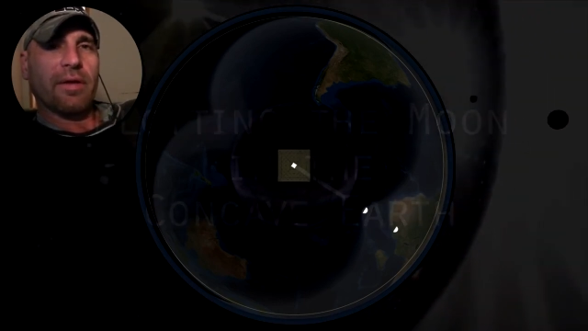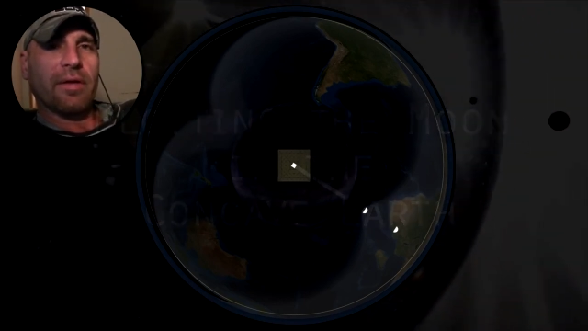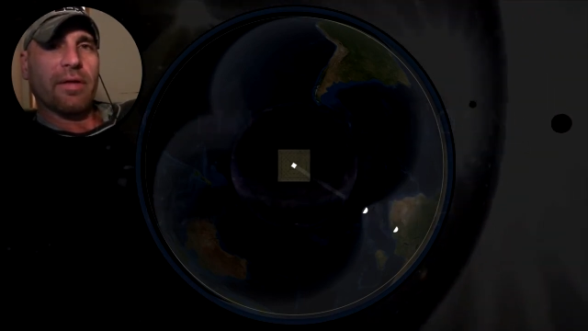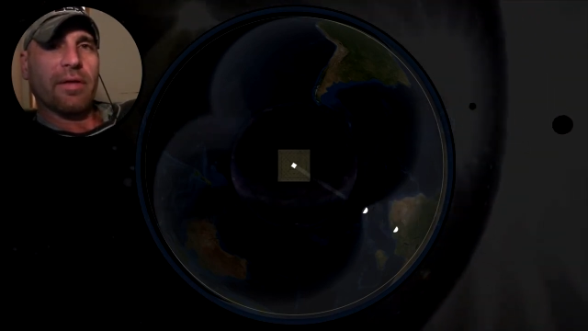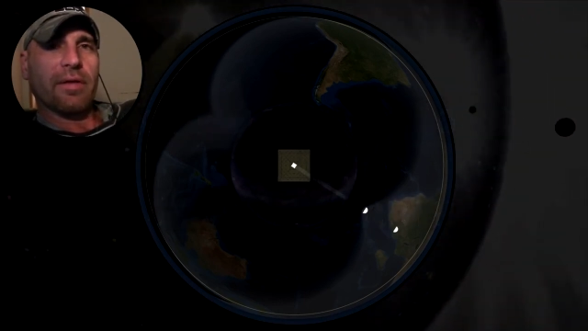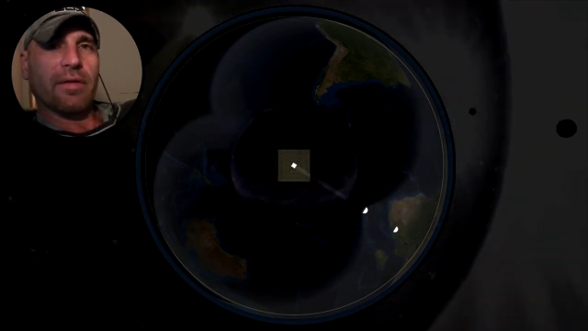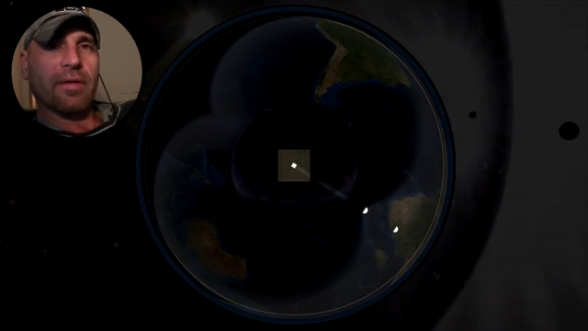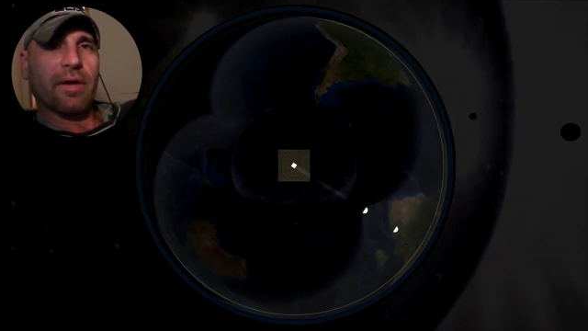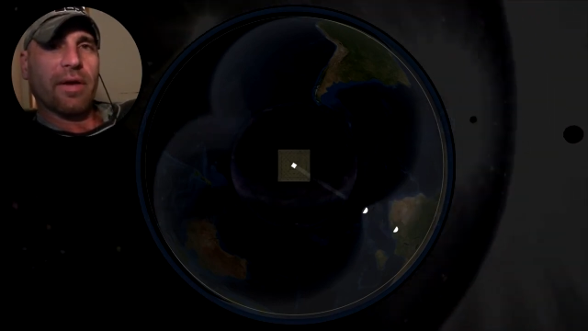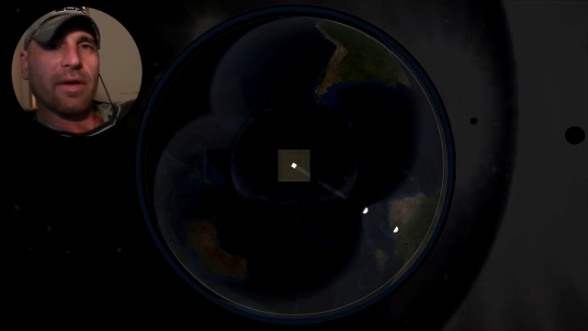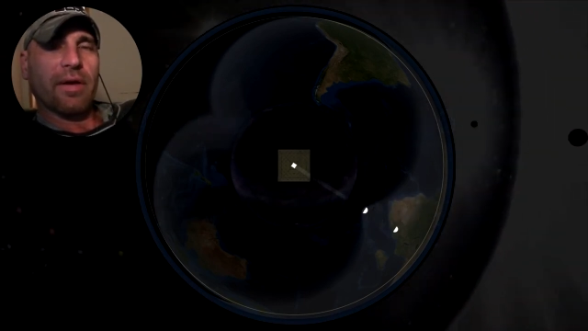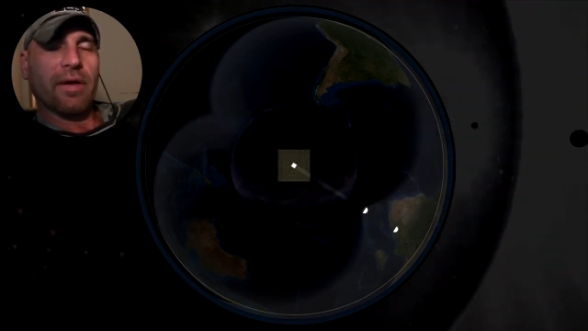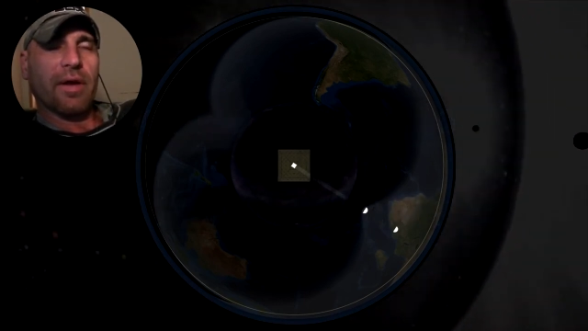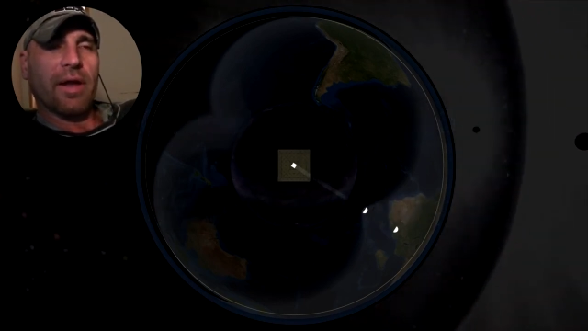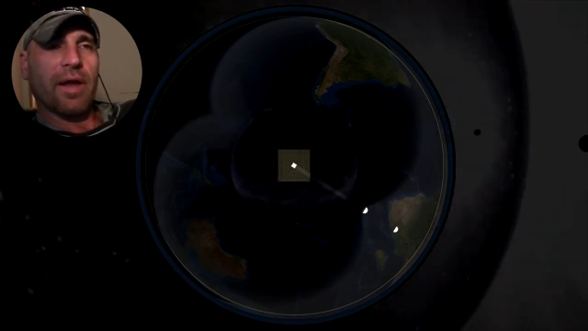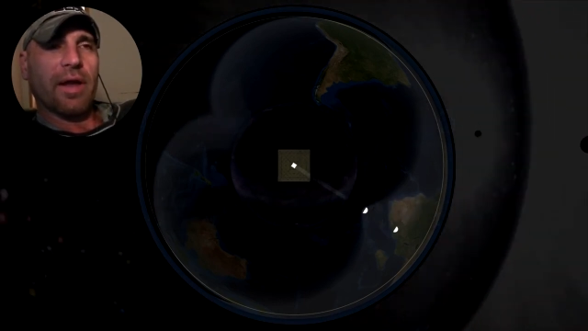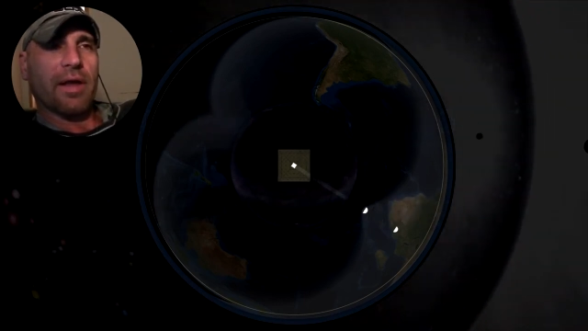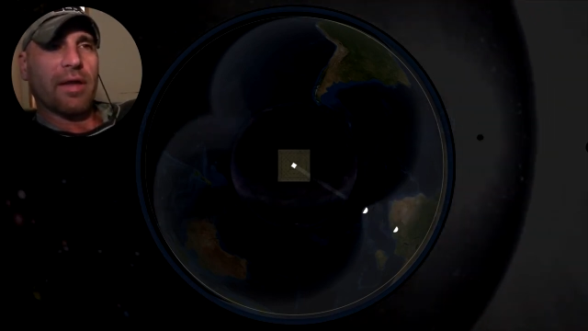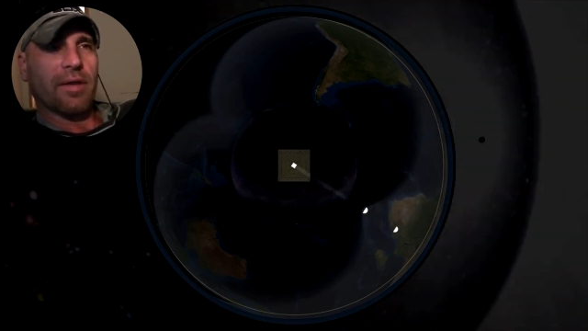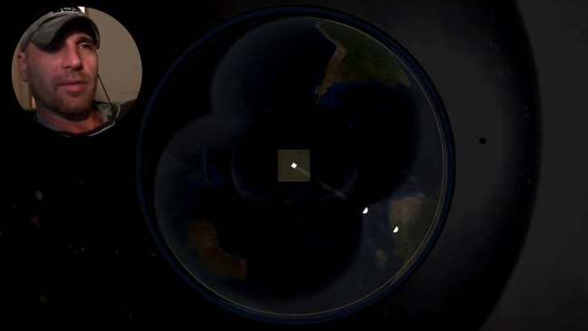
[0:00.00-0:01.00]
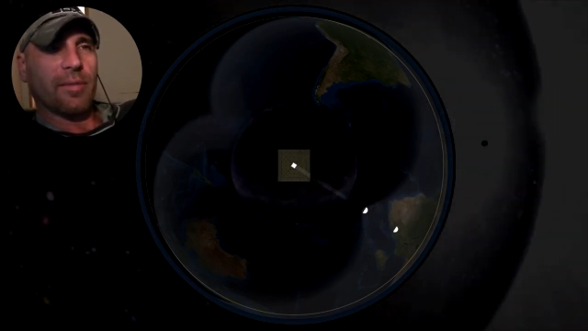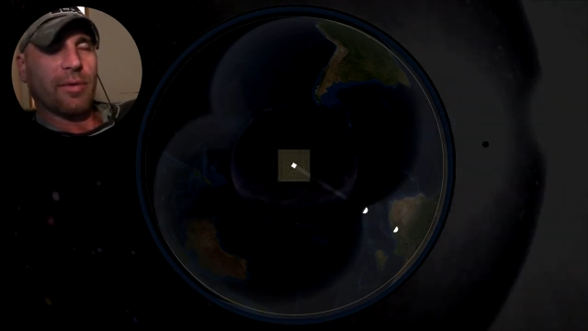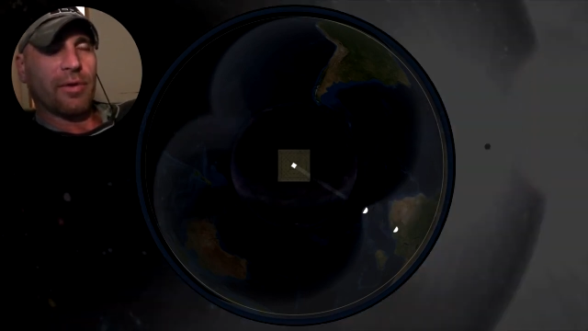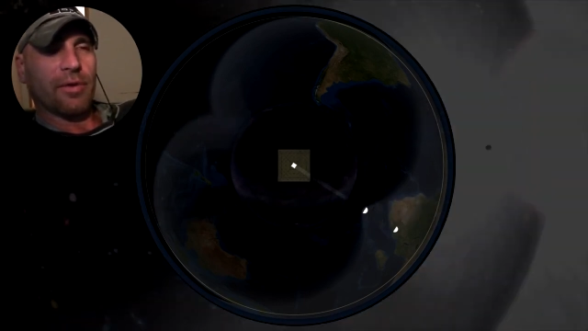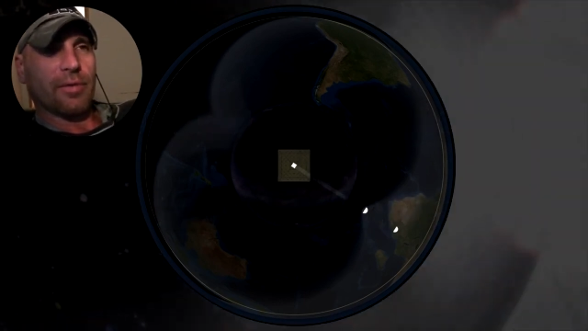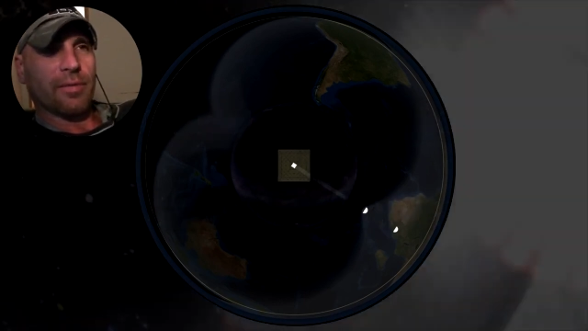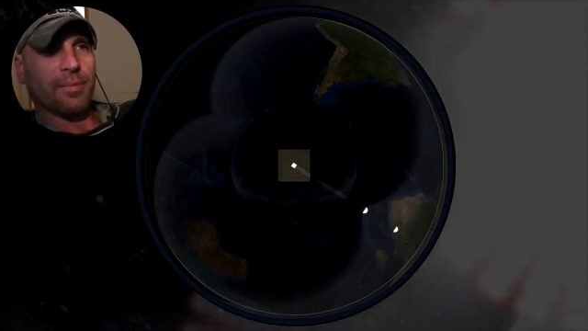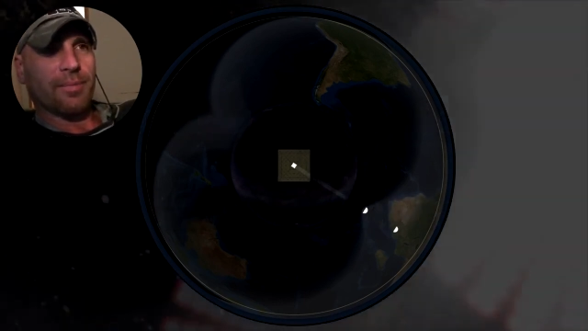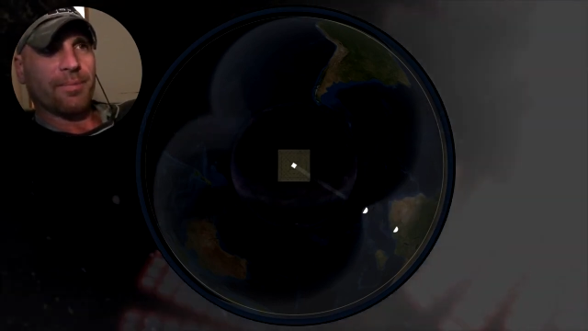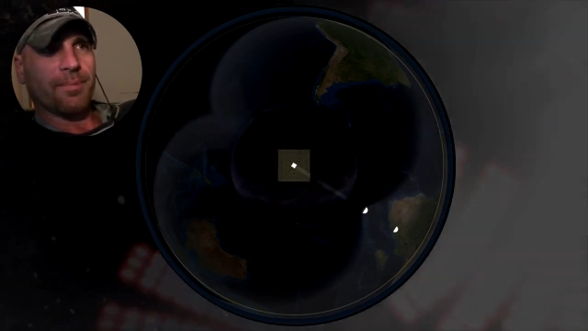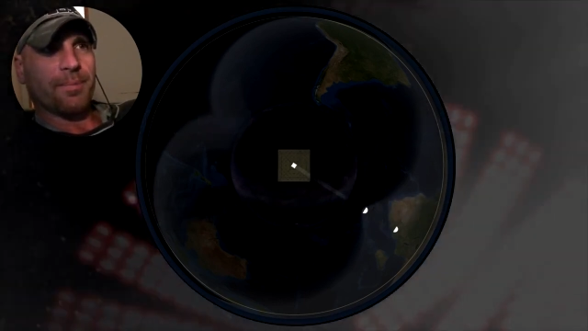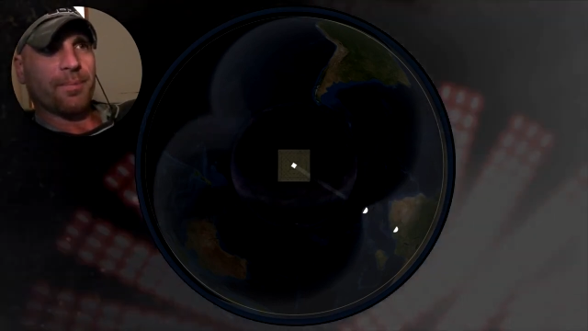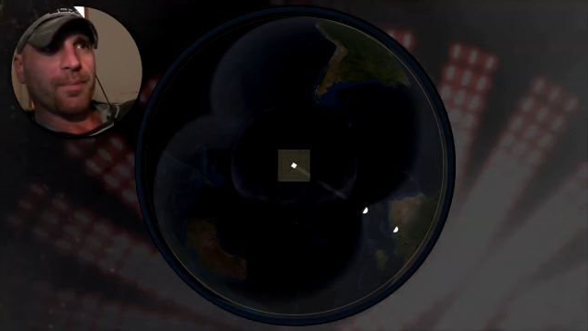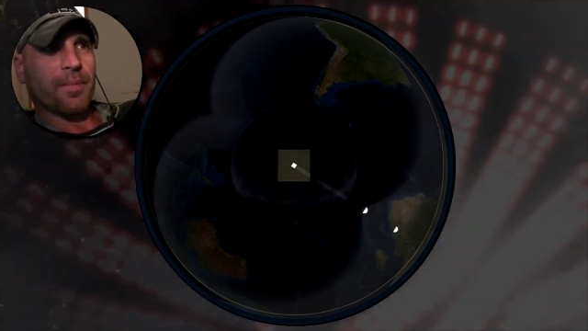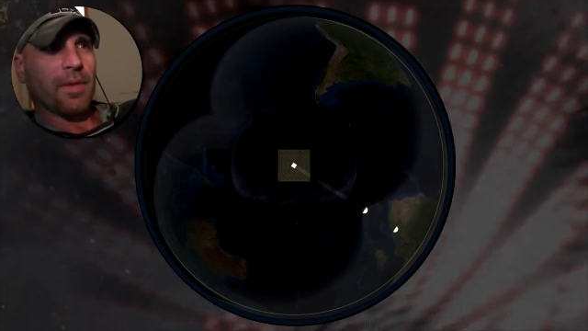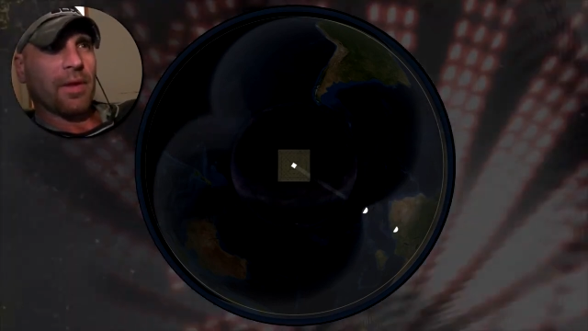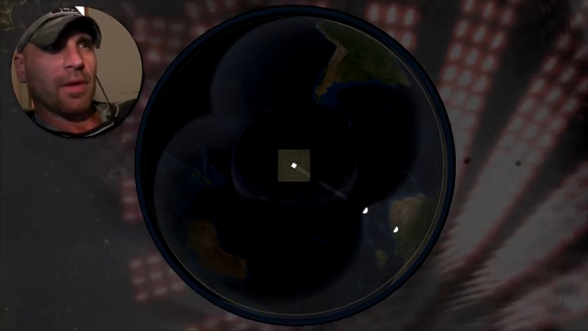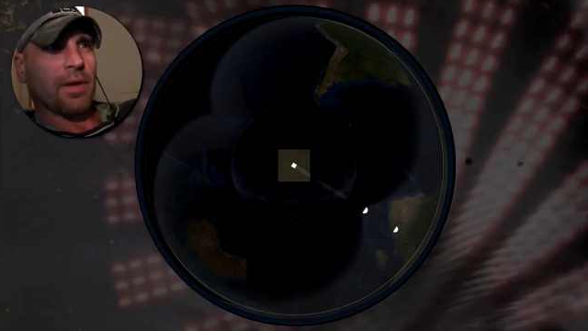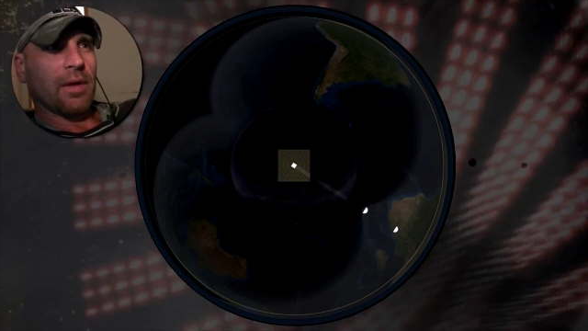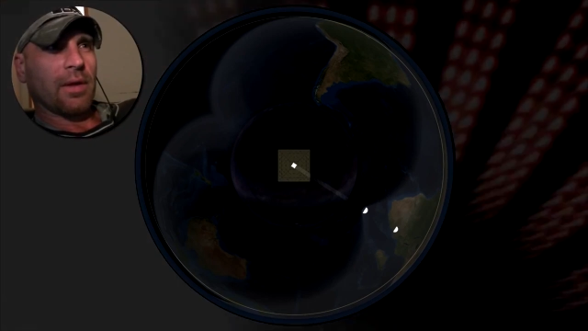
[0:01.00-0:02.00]
the sun, and the
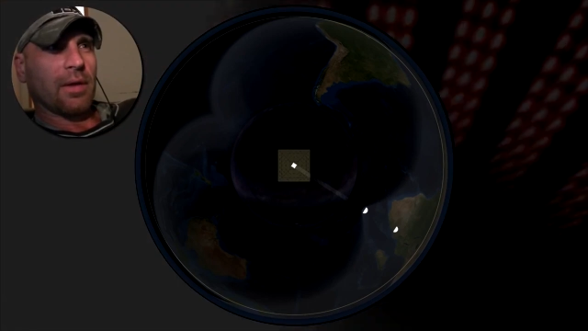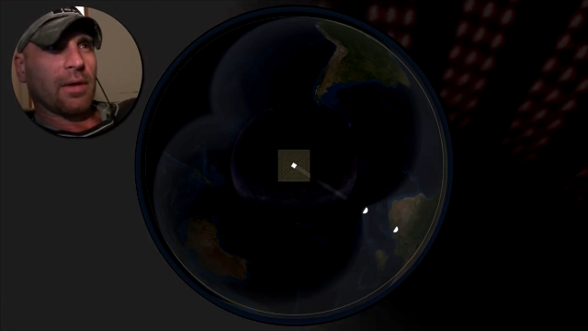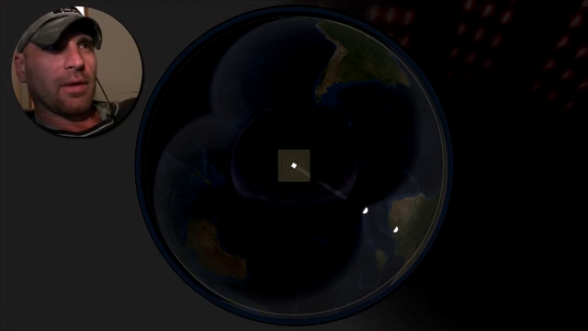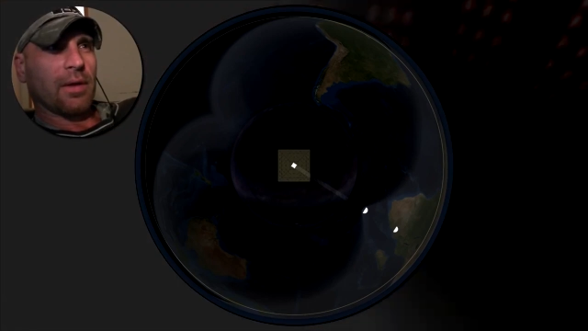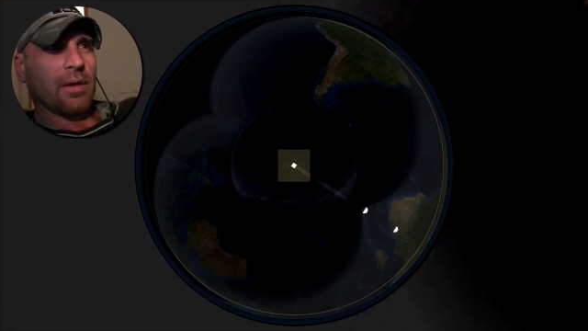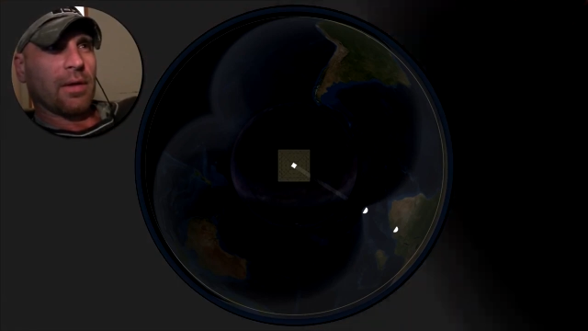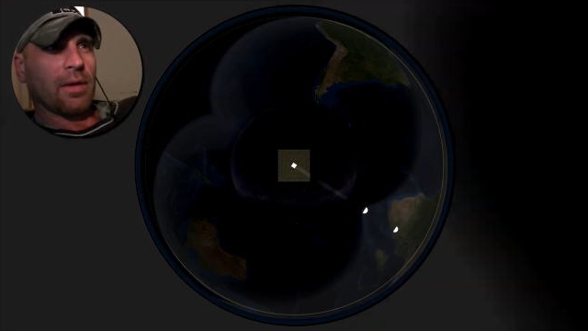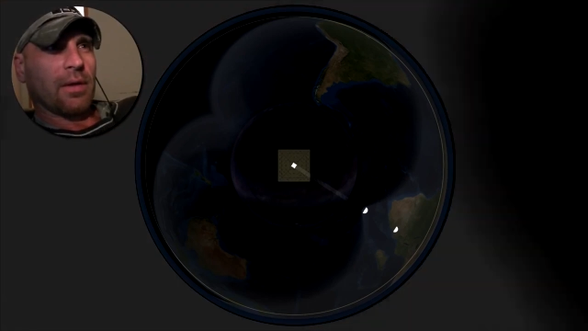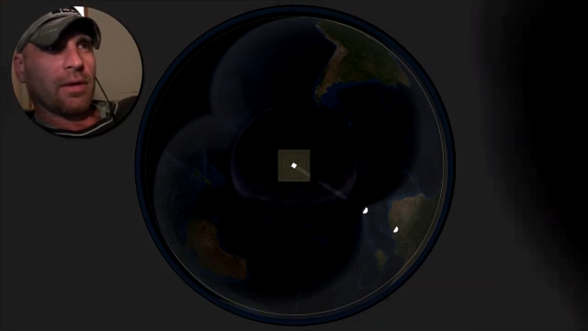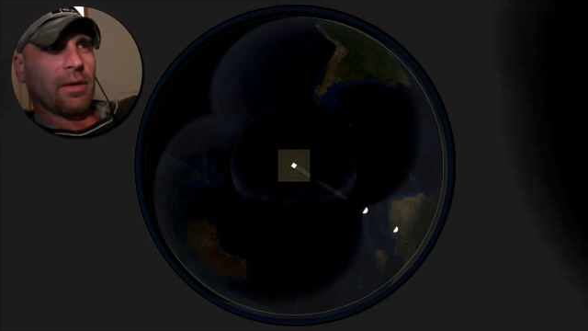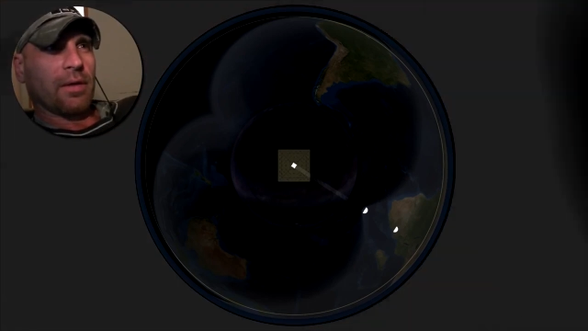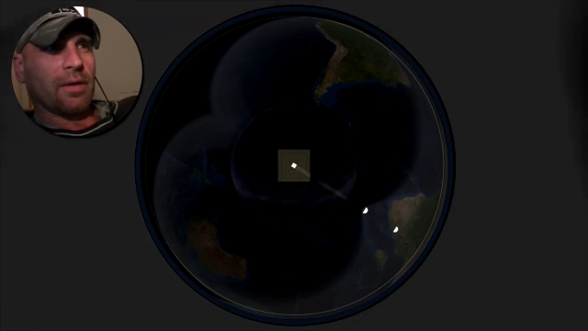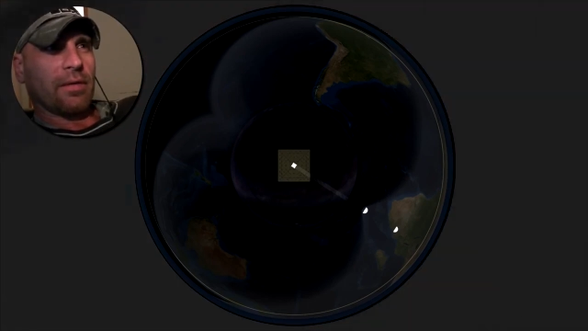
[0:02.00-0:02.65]
moon.